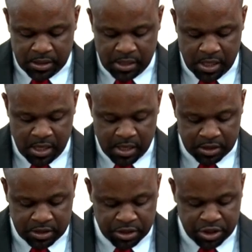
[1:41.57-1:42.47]
the
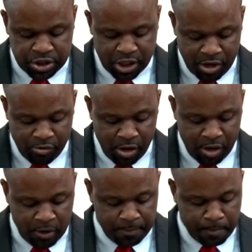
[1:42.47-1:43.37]
Attorney
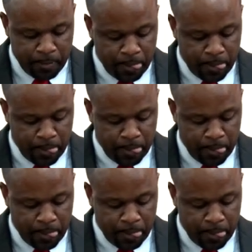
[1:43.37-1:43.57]
General